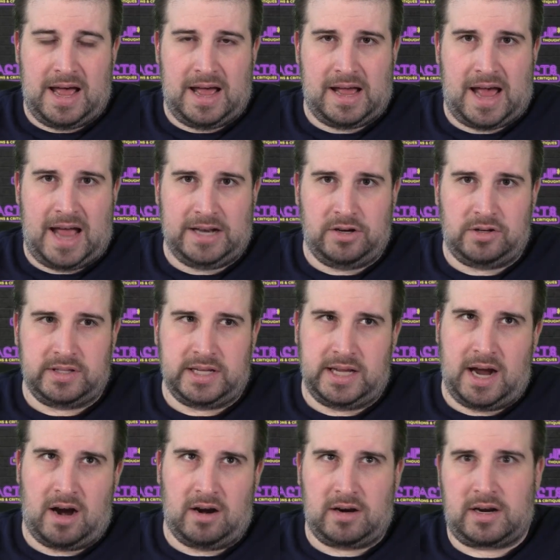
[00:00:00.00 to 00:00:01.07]
I know the
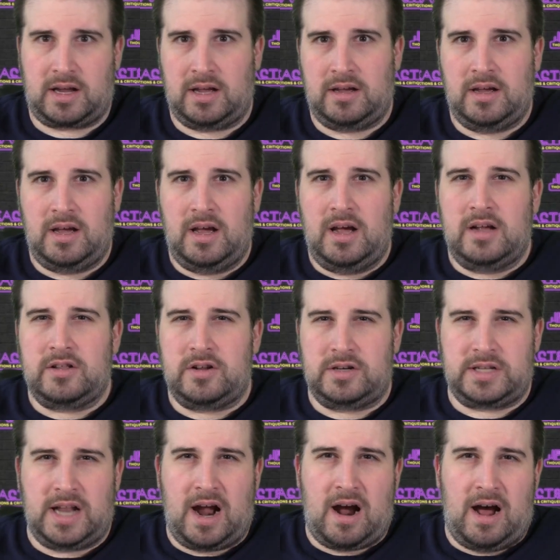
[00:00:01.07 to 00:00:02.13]
ark. There's
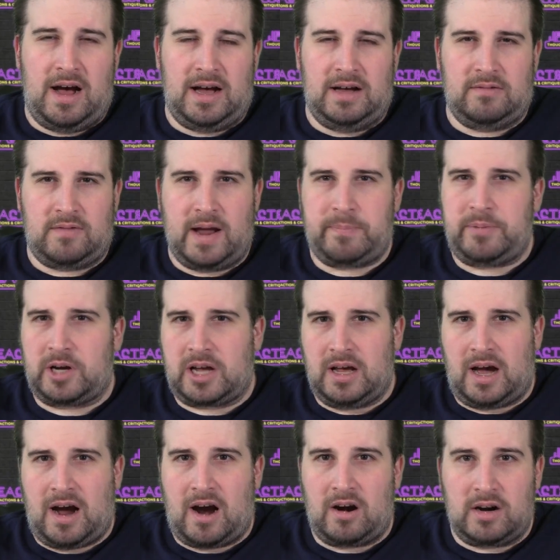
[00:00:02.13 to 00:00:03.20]
a replica
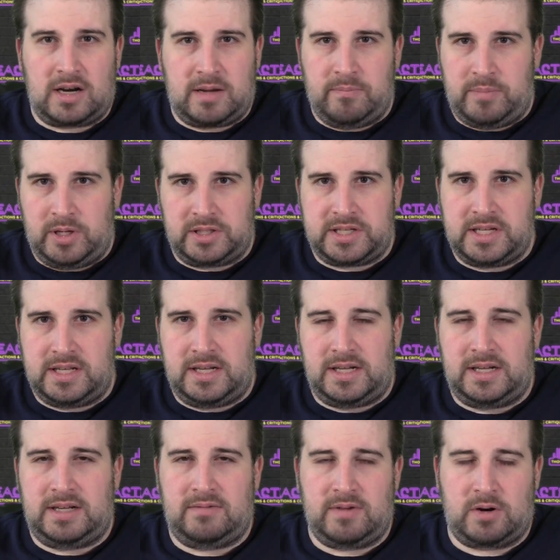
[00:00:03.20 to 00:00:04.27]
ark built to
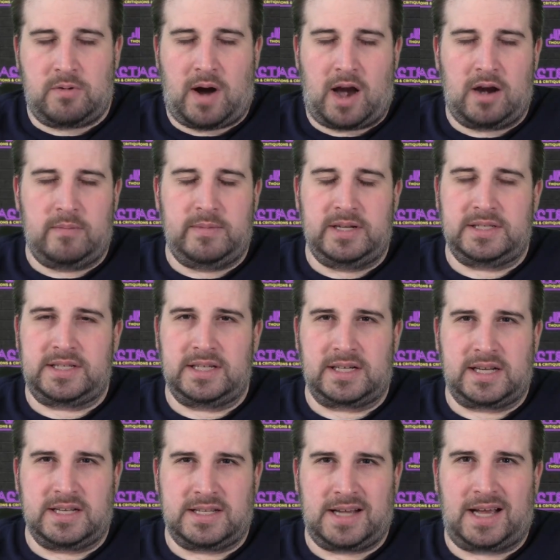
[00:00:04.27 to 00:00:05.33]
the requirements in
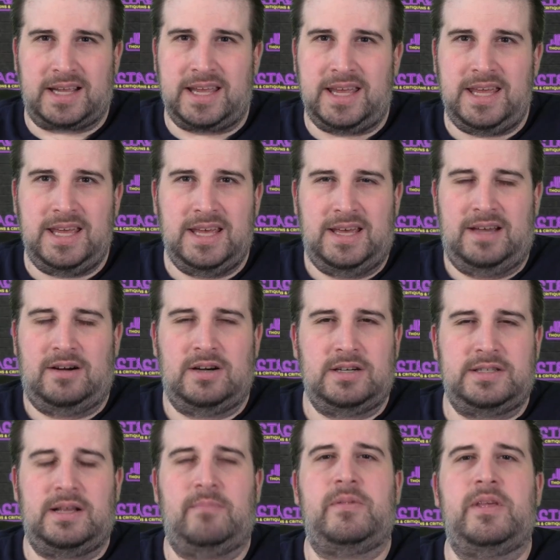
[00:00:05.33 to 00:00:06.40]
Kentucky or
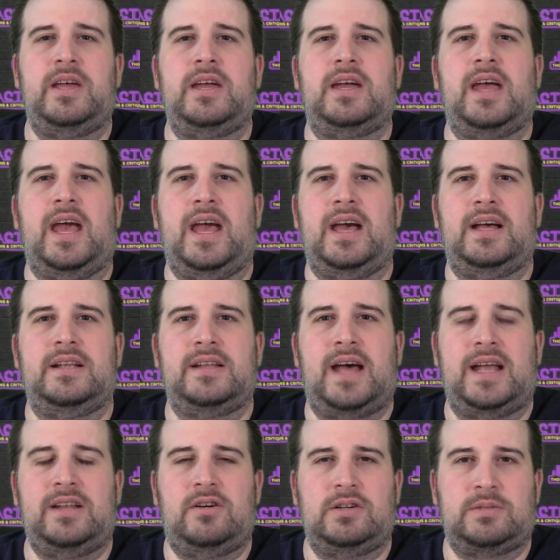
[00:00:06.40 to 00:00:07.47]
something, and
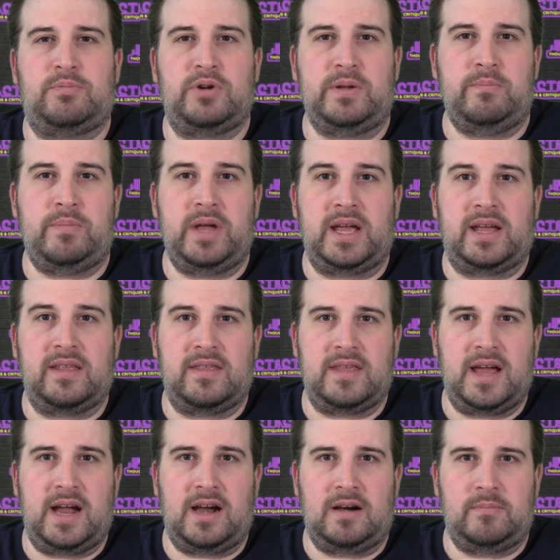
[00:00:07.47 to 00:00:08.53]
I know it's pretty big
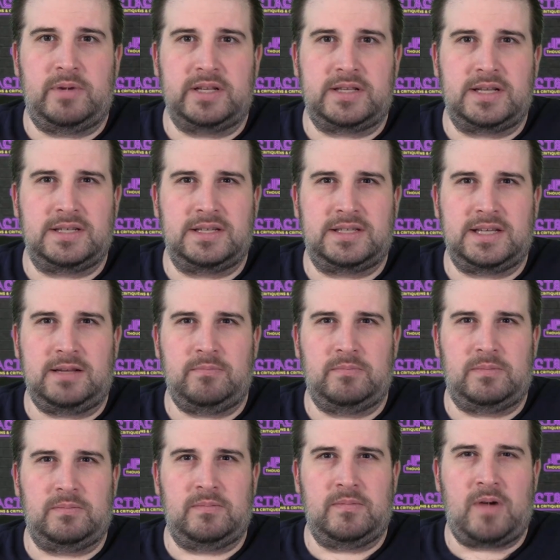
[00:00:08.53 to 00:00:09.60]
there, but it doesn't
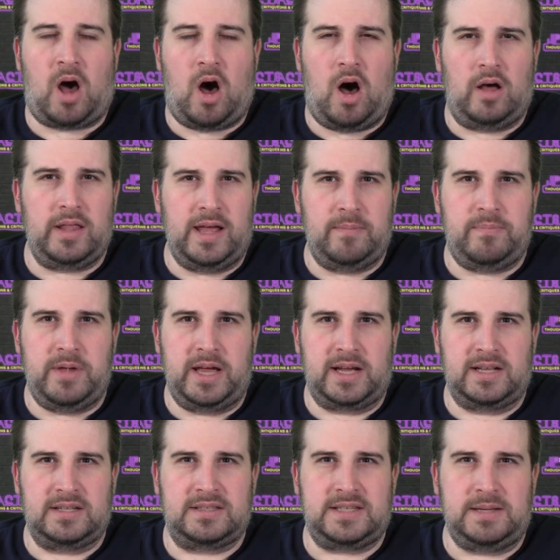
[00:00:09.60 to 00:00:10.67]
seem all that big.
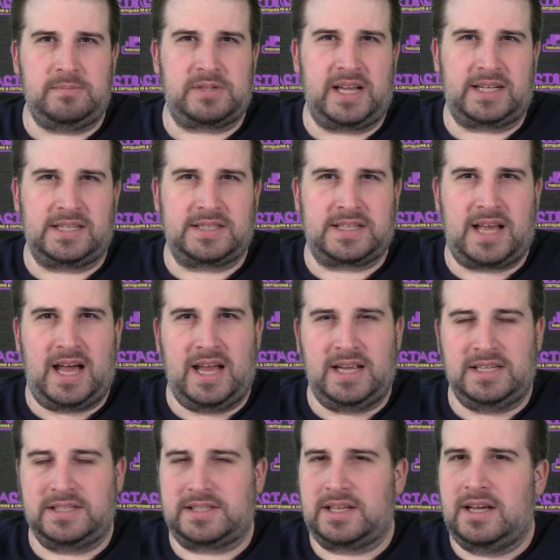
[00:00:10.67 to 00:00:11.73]
It seems like the
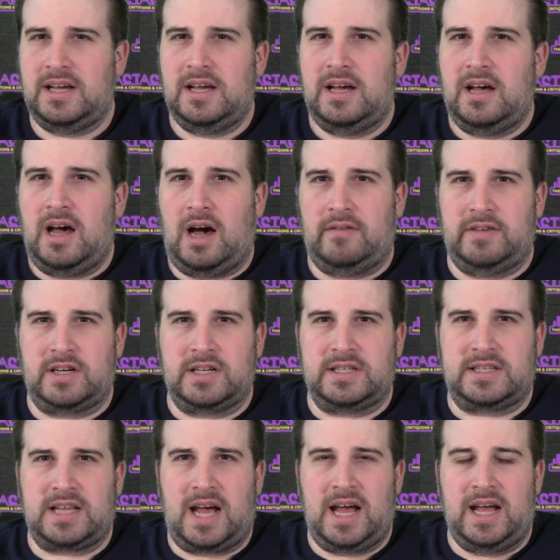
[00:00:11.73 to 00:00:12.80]
size of a good
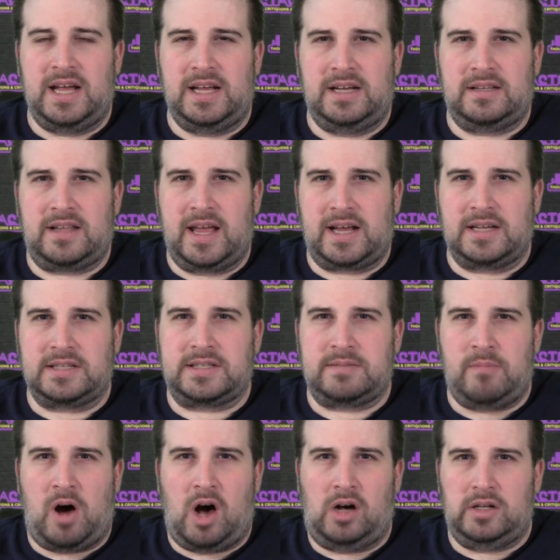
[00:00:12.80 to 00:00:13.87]
size, like a
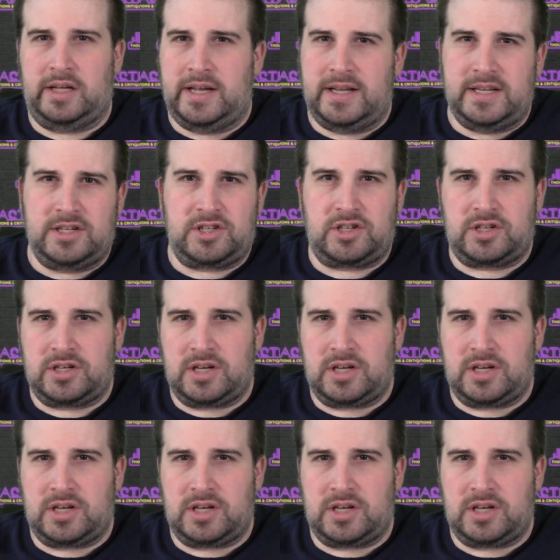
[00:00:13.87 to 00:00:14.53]
smallish